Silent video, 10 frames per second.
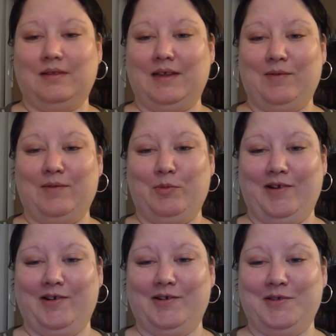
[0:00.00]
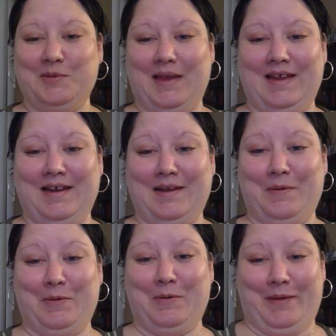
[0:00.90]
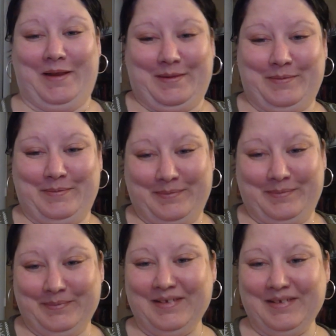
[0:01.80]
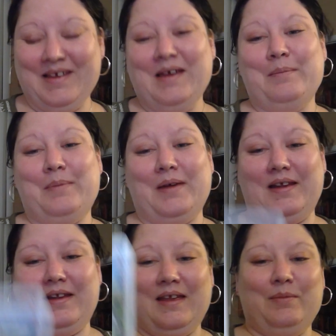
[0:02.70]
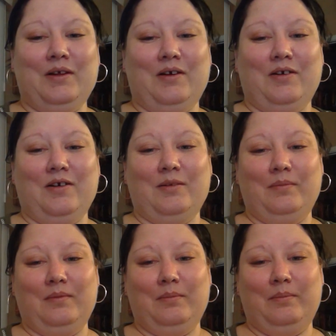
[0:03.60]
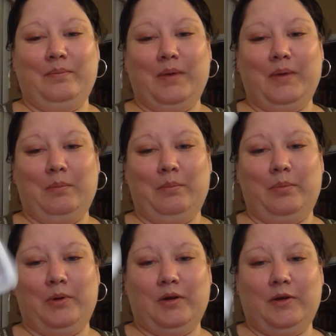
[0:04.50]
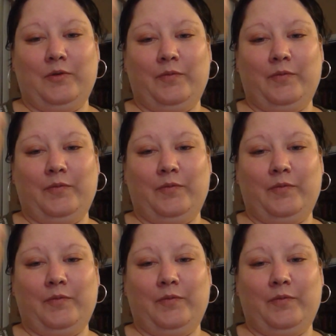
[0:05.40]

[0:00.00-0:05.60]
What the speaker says: They give you blank cards to paint, and I've never painted them. And it came with a hardbound book.